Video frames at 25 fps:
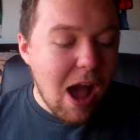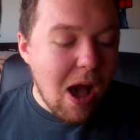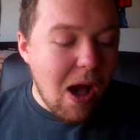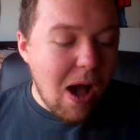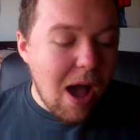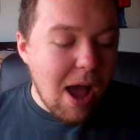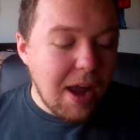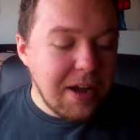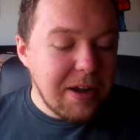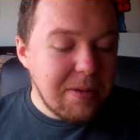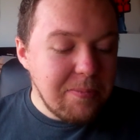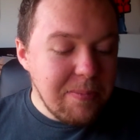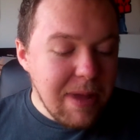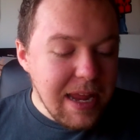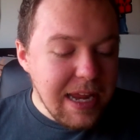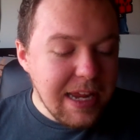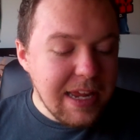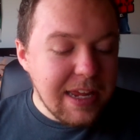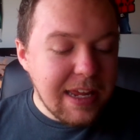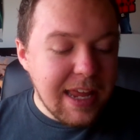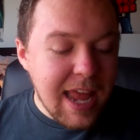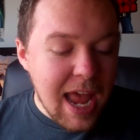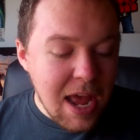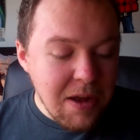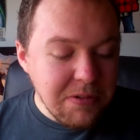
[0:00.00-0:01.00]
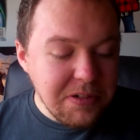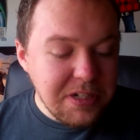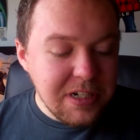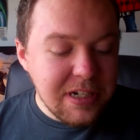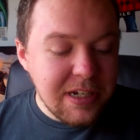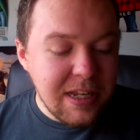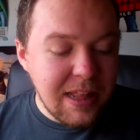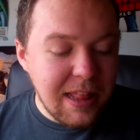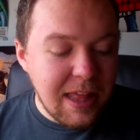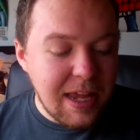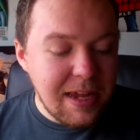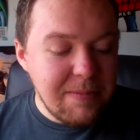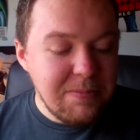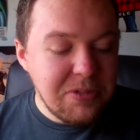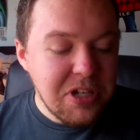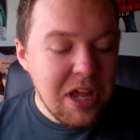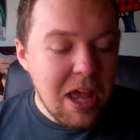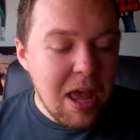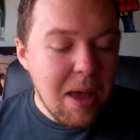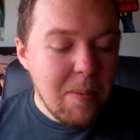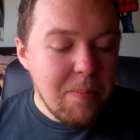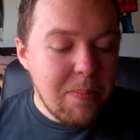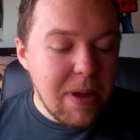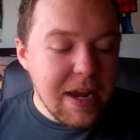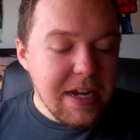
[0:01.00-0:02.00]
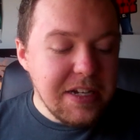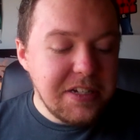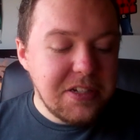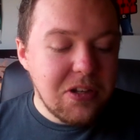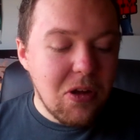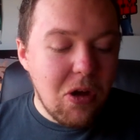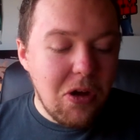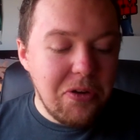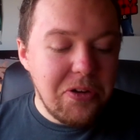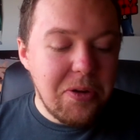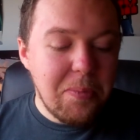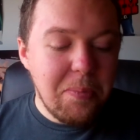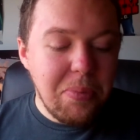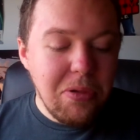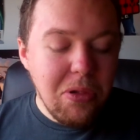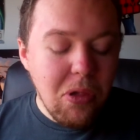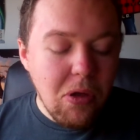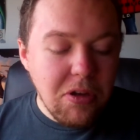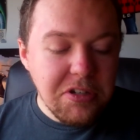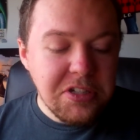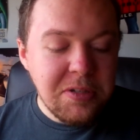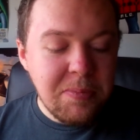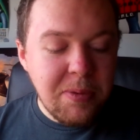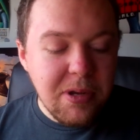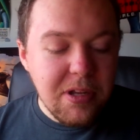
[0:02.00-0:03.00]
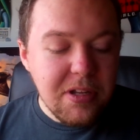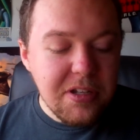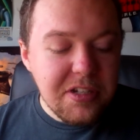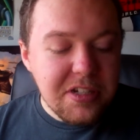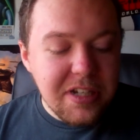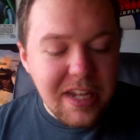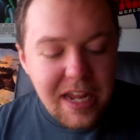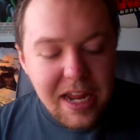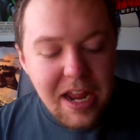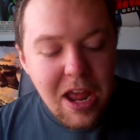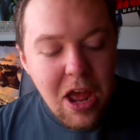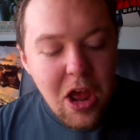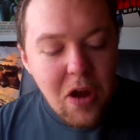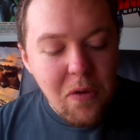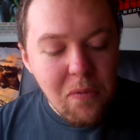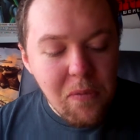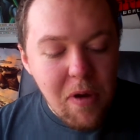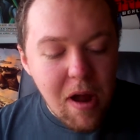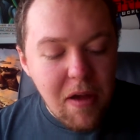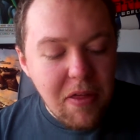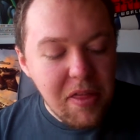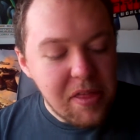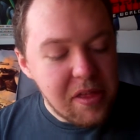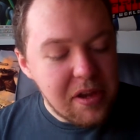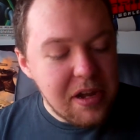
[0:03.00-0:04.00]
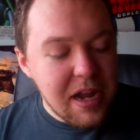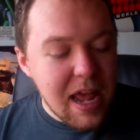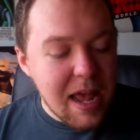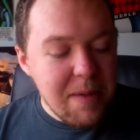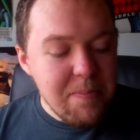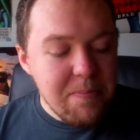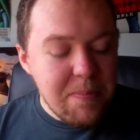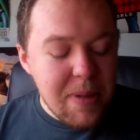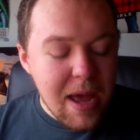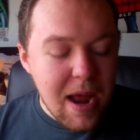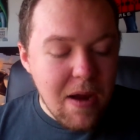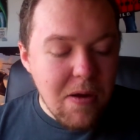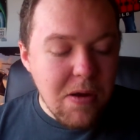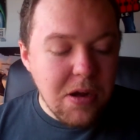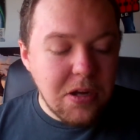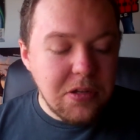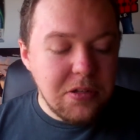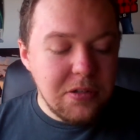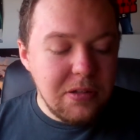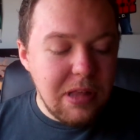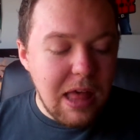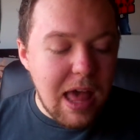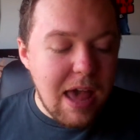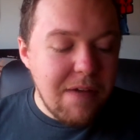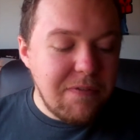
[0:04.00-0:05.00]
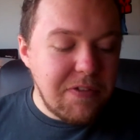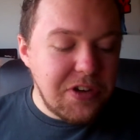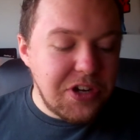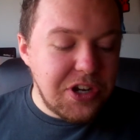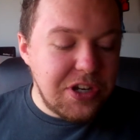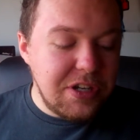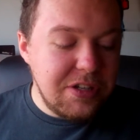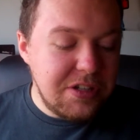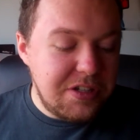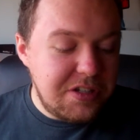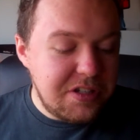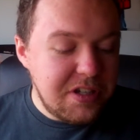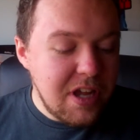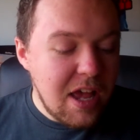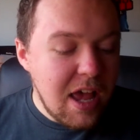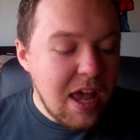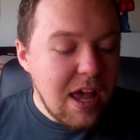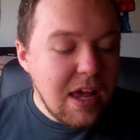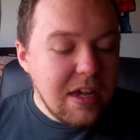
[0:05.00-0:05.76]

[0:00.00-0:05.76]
and make counterclaims based on plausibility rather than empirical evidence.